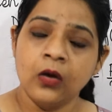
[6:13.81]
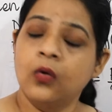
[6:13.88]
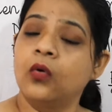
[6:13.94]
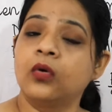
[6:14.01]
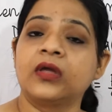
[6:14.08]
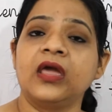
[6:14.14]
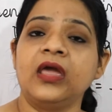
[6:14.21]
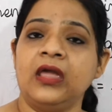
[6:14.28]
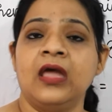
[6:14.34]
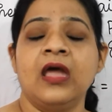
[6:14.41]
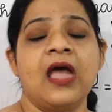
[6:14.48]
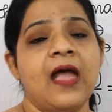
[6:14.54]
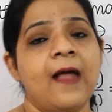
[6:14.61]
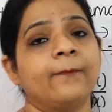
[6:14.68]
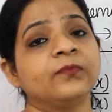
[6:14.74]
Okay,
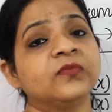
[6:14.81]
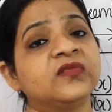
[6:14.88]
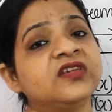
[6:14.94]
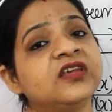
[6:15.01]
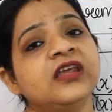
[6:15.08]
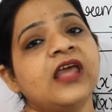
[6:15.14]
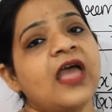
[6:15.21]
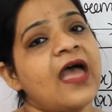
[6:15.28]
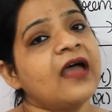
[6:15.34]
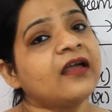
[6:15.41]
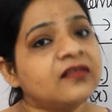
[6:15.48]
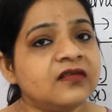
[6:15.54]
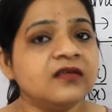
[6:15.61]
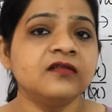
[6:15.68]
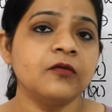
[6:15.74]
and
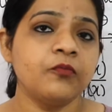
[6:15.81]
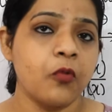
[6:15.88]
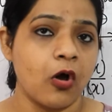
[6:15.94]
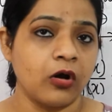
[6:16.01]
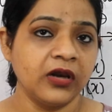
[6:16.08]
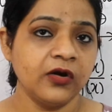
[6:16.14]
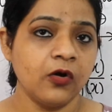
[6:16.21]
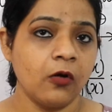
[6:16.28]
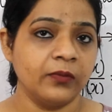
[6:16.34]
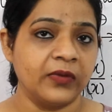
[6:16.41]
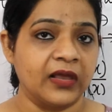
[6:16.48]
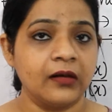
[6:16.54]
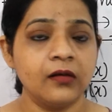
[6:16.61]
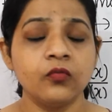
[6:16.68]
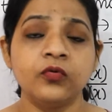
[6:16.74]
gx is a
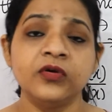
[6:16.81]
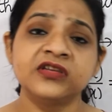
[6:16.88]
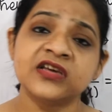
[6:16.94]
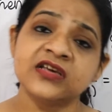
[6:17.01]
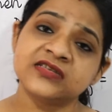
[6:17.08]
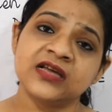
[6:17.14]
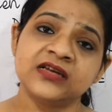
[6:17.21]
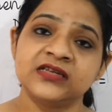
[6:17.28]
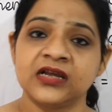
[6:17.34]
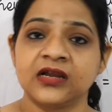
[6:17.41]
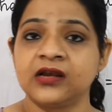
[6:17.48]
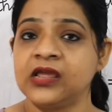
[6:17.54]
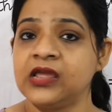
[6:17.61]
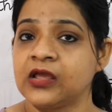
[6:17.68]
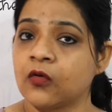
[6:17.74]
polynomial which has a
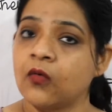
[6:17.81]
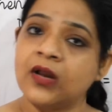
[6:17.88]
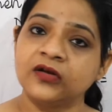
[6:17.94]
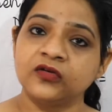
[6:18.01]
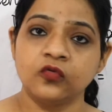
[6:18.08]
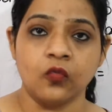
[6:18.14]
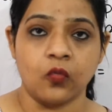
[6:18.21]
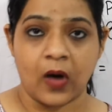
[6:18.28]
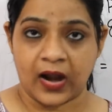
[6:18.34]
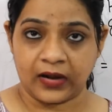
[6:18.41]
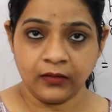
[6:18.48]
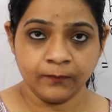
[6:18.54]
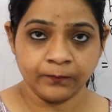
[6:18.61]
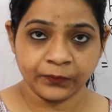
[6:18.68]
degree equal to 1.